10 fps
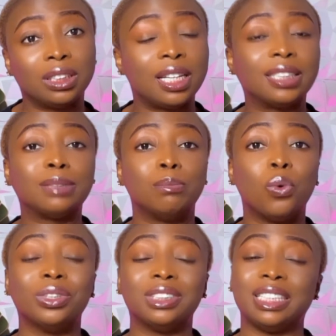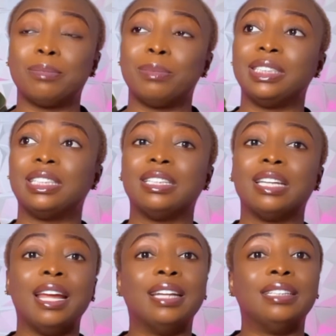it's more segmented
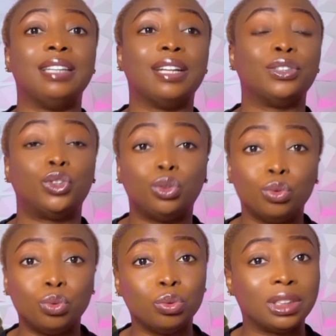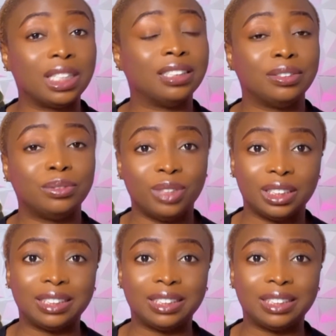than shoes and the rest.